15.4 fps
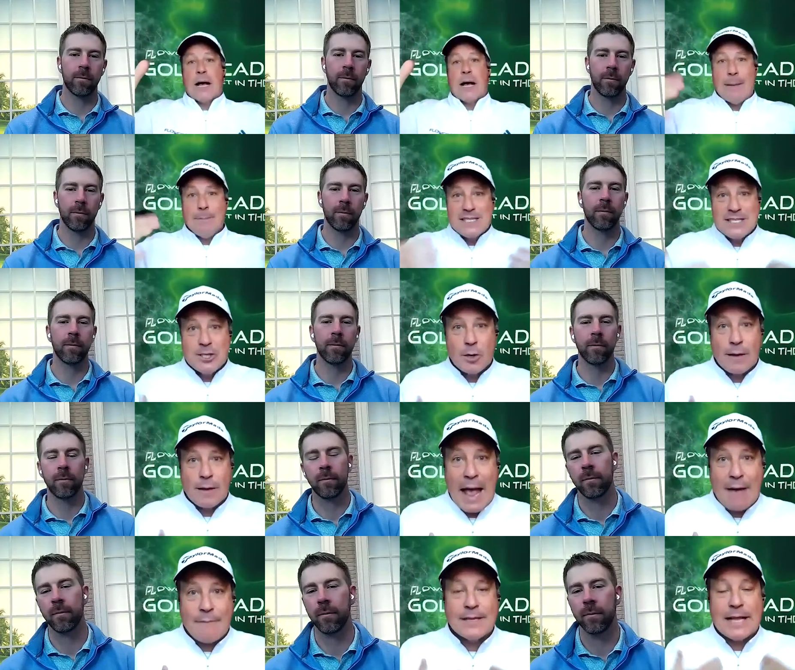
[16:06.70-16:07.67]
Speaker 1: I'm still
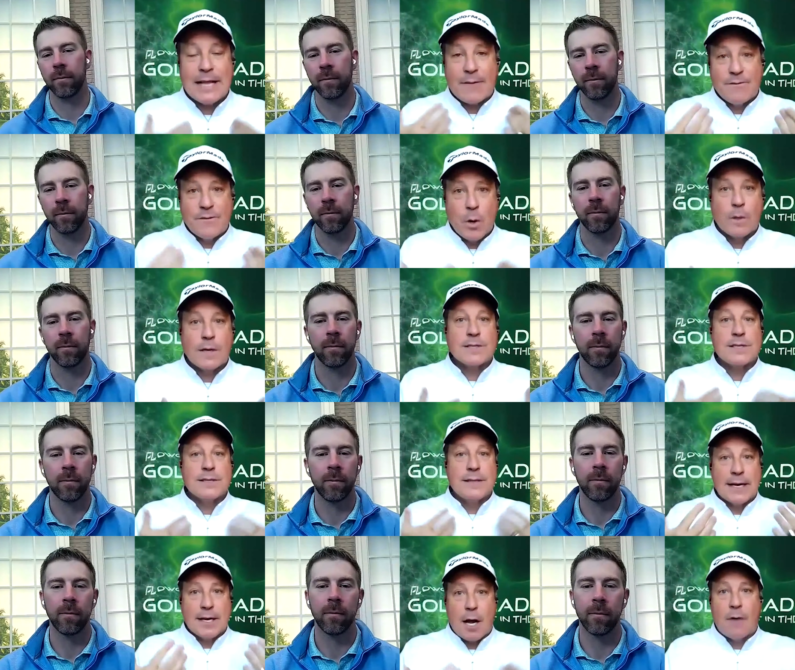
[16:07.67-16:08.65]
having that focus
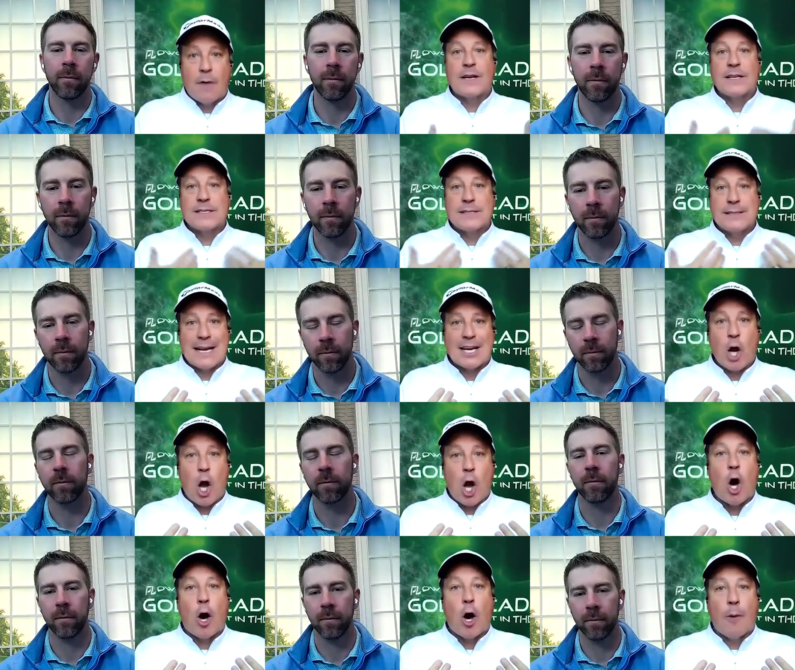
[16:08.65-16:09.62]
and that confidence and that
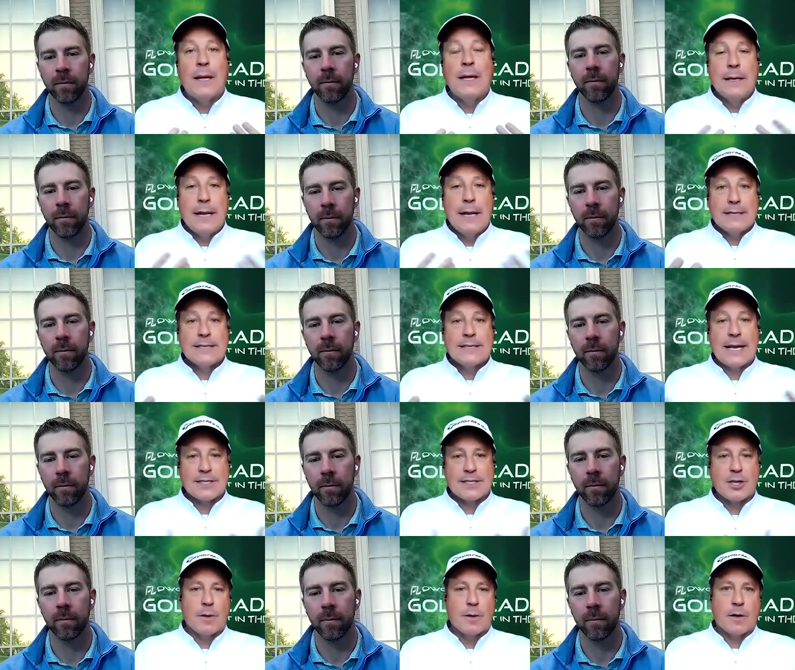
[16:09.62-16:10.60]
calm as I
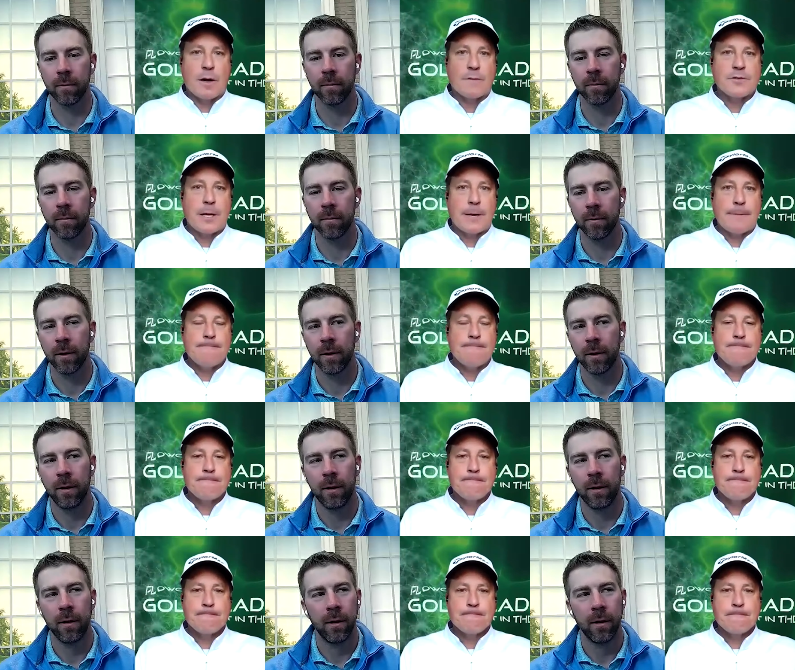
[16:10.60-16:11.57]
execute a golf shot.
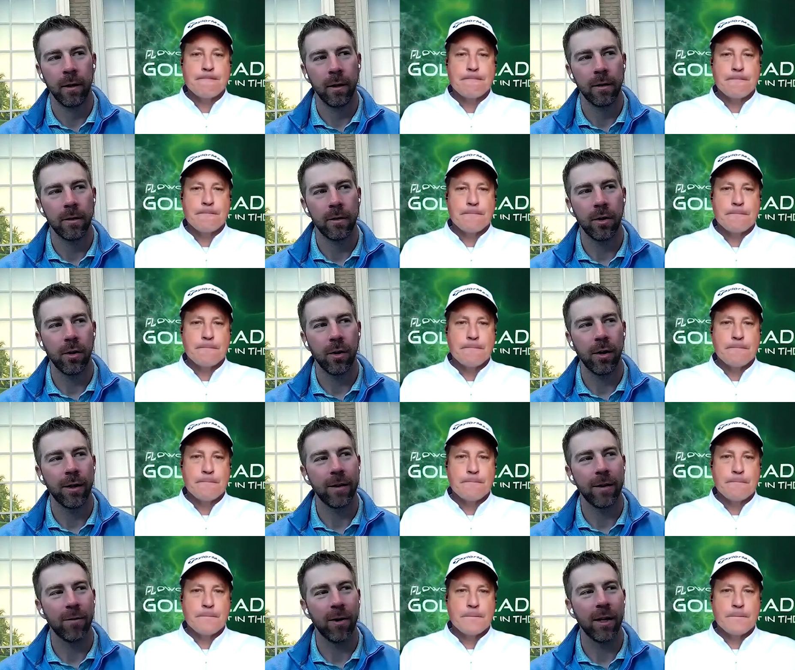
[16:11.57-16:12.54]
Speaker 2: So
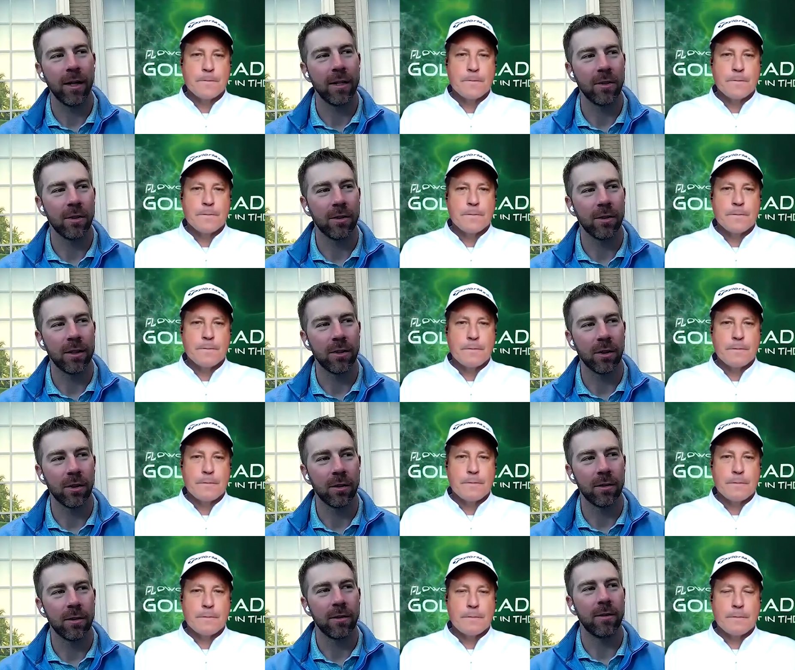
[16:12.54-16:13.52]
it's funny as you're as
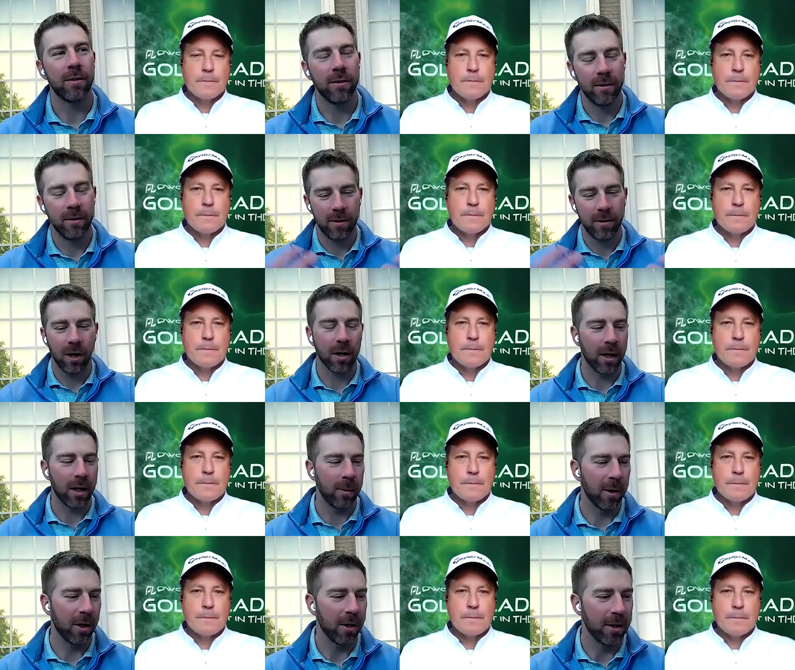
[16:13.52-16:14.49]
you're talking
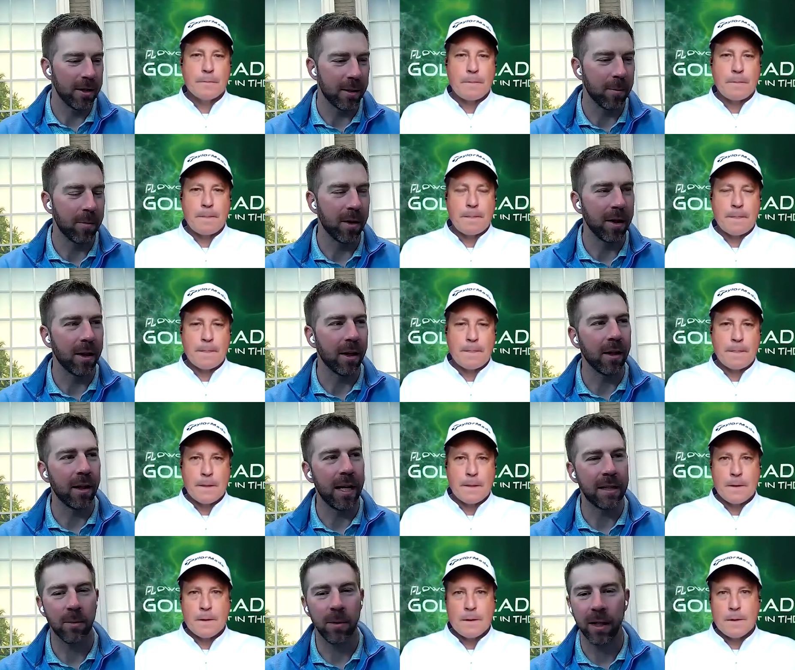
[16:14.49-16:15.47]
about all this, I'm thinking
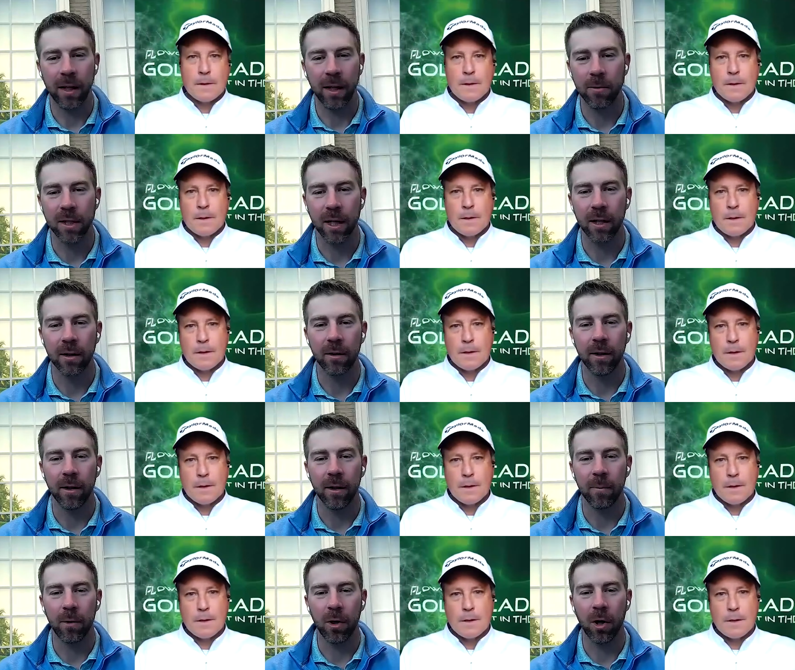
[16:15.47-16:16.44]
last week I was on a,
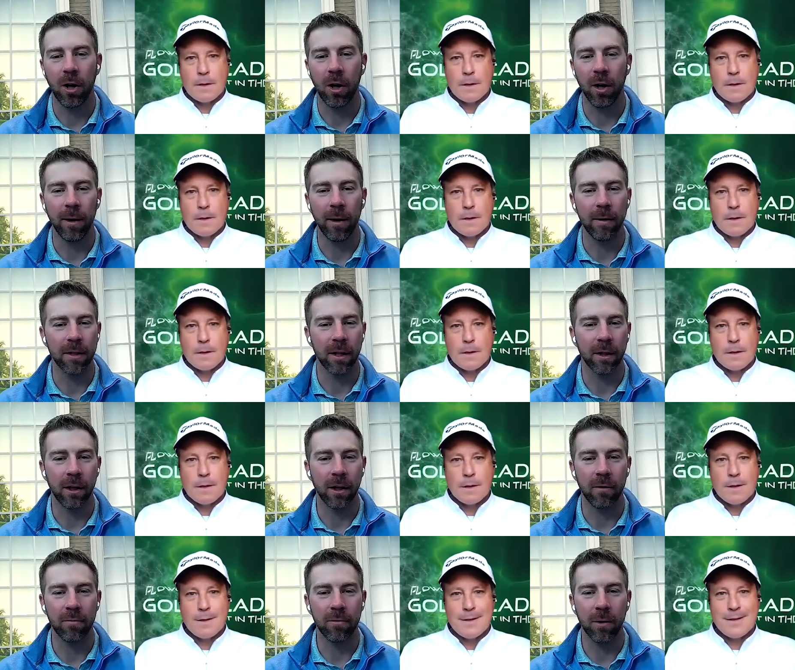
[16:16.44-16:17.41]
a call, I was on the
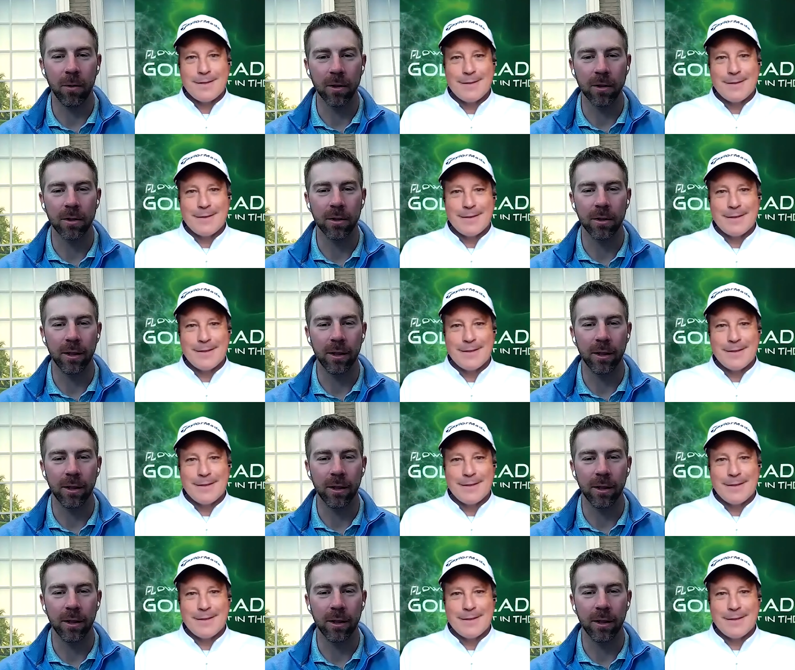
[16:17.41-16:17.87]
golf course,